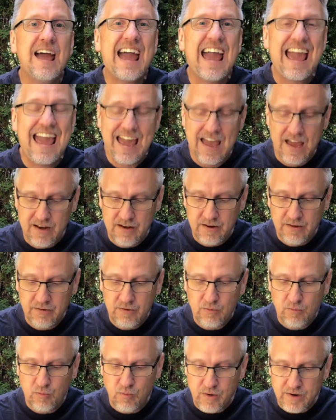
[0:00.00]
and
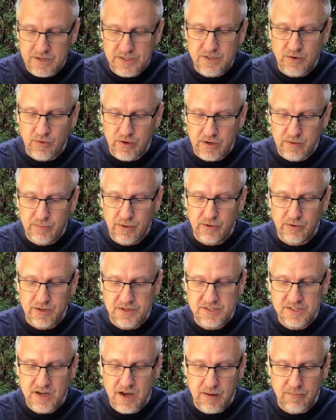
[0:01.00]
what is going to build
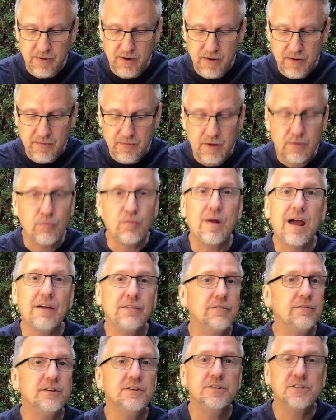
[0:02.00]
us up
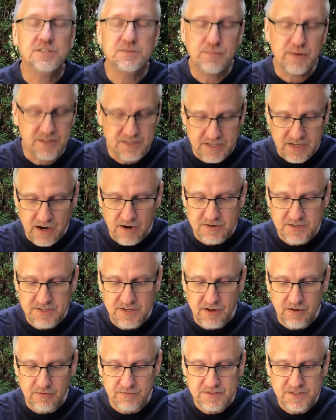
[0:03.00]
rather than just busy
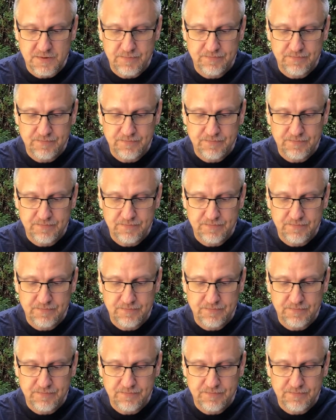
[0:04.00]
ourselves.